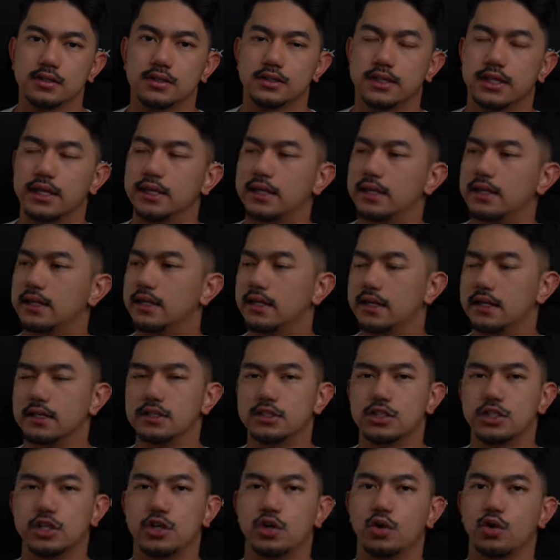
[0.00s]
skinny,
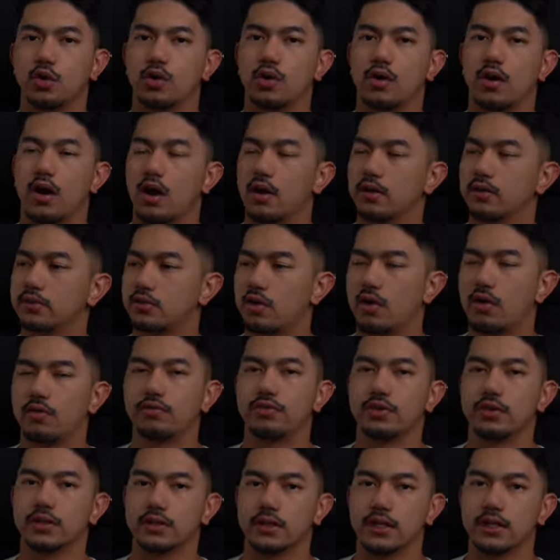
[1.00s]
insecure,
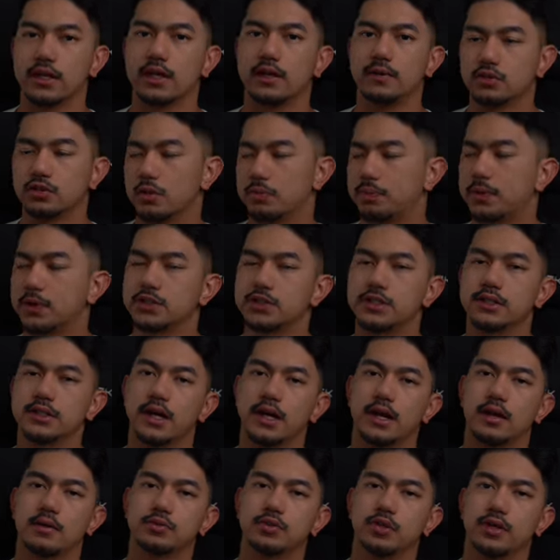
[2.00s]
unconfident kid to the person
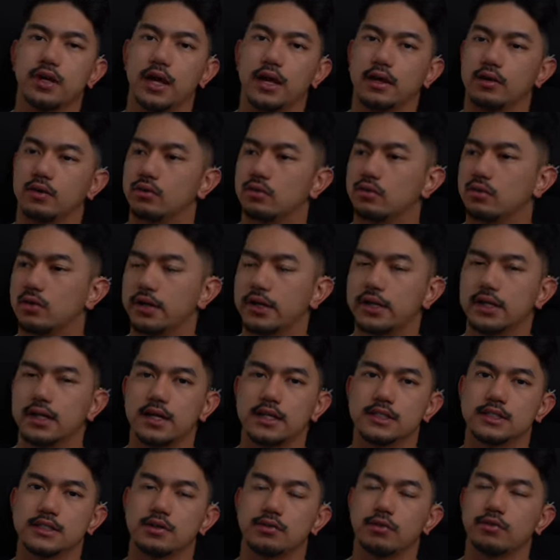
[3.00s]
that I am today, running
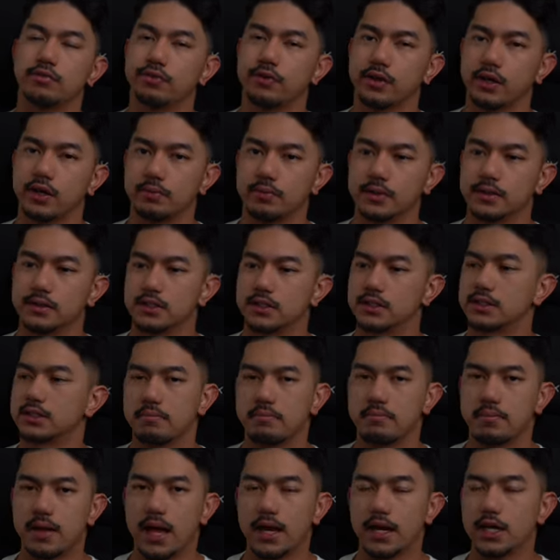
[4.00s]
a seven figure
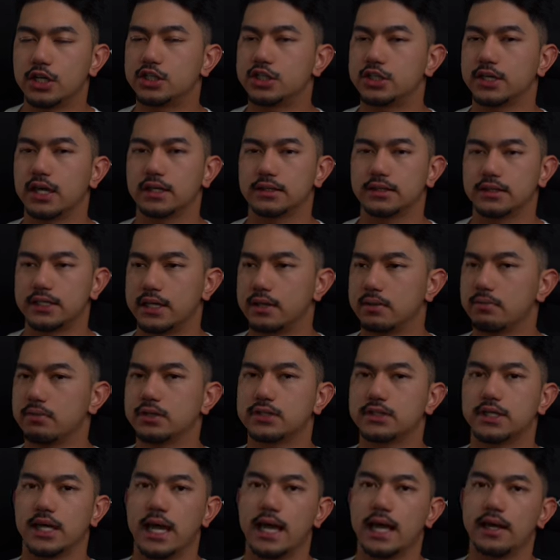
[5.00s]
business, managing a team
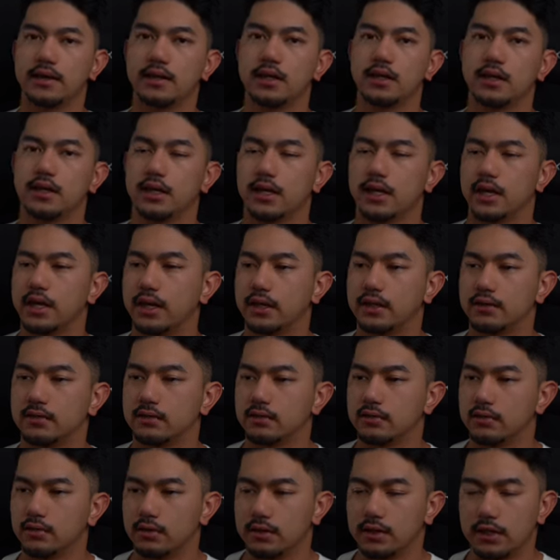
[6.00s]
of 10,
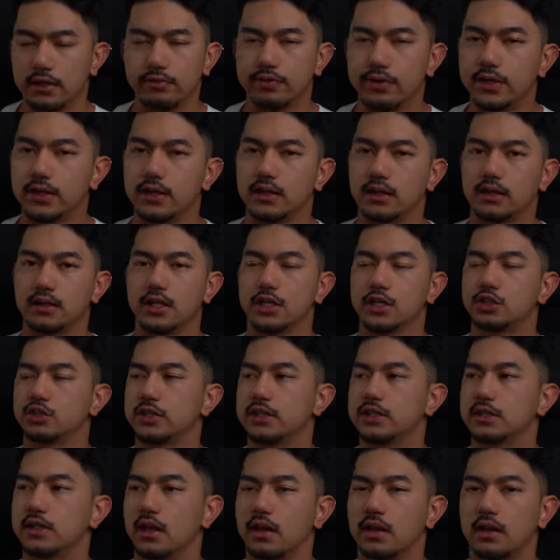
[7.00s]
and living
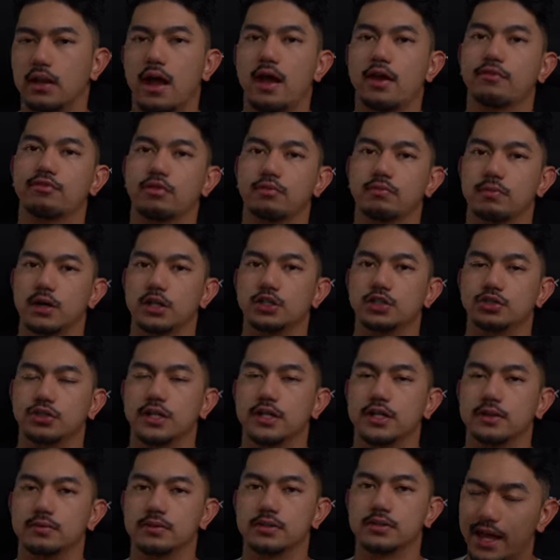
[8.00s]
literally the life of my
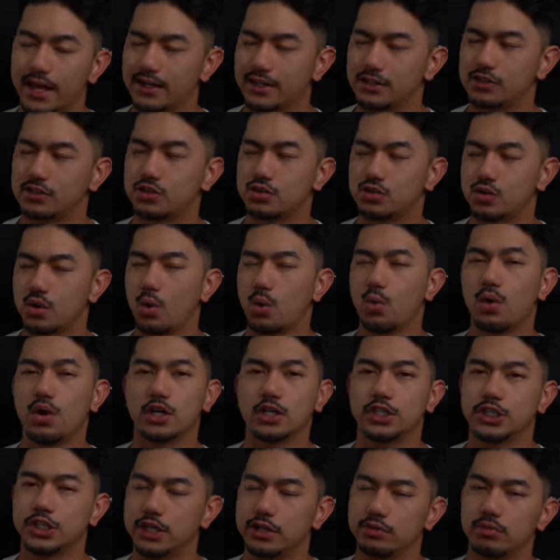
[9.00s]
dreams. And it's so
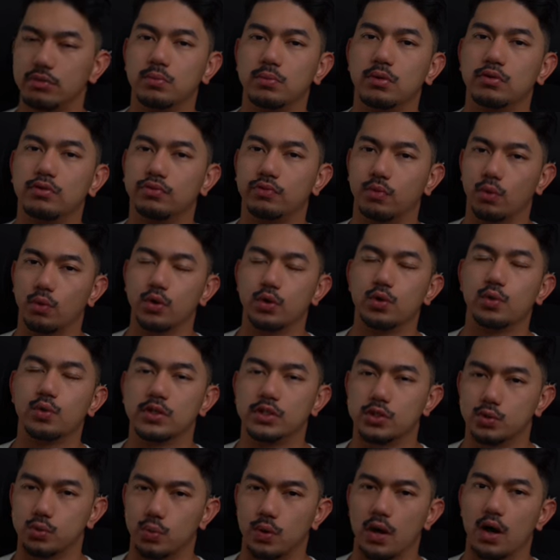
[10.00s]
achievable for
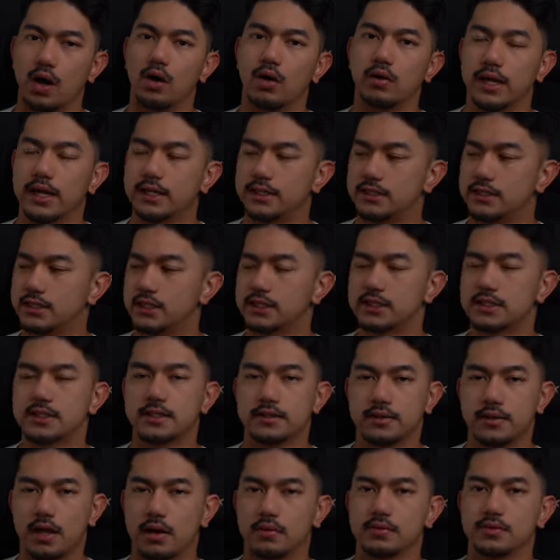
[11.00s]
you as well. It
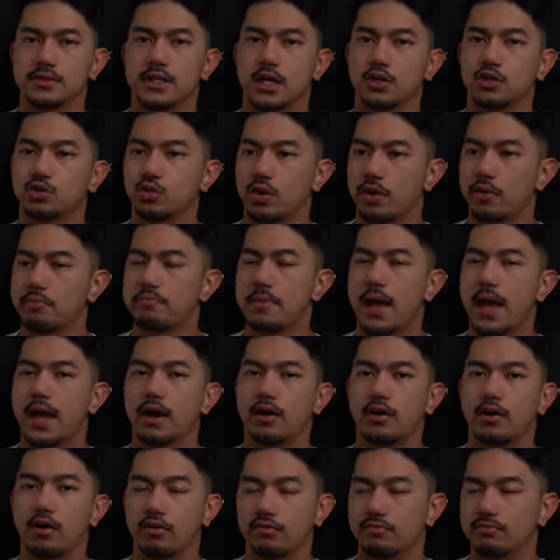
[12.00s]
just comes down to a
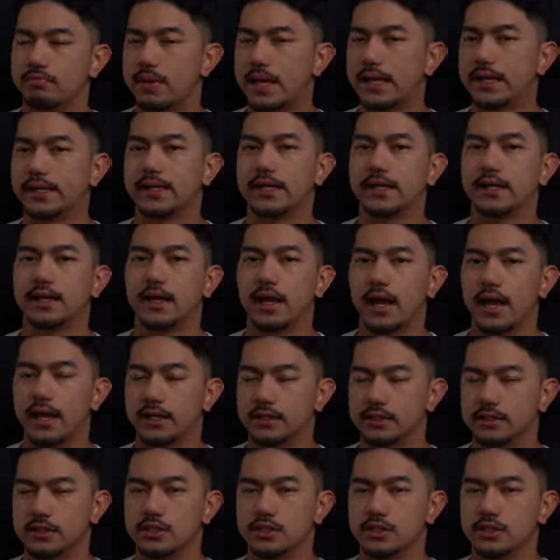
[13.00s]
matter of making a